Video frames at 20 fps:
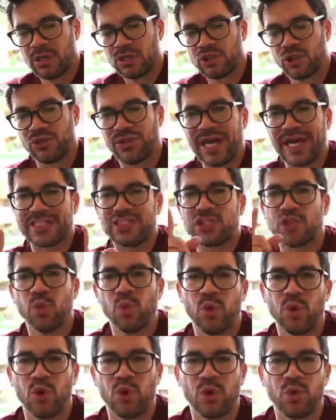So that's the
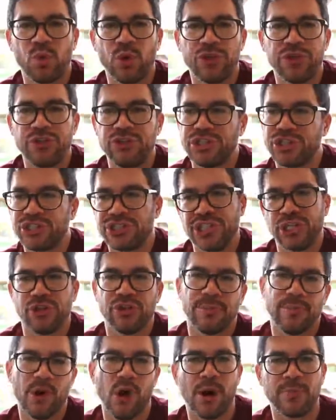world where you just
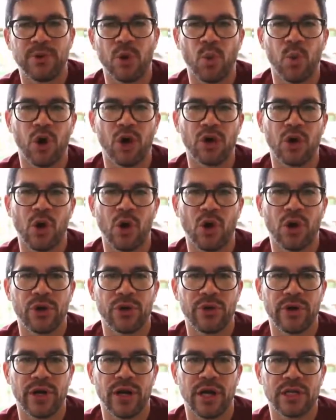tell the mom to work
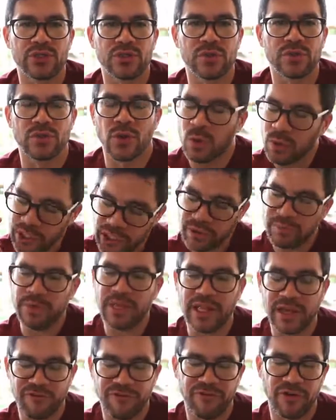harder and hustle. Don't give
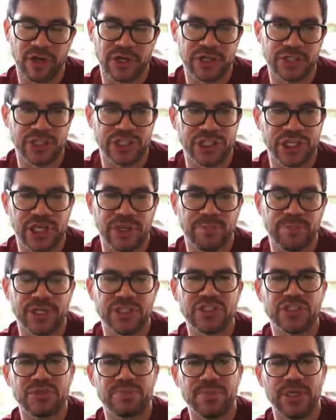me that fucking shit. It
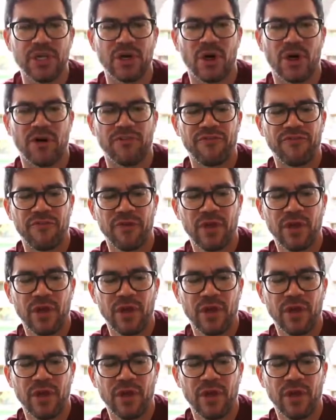pisses me off.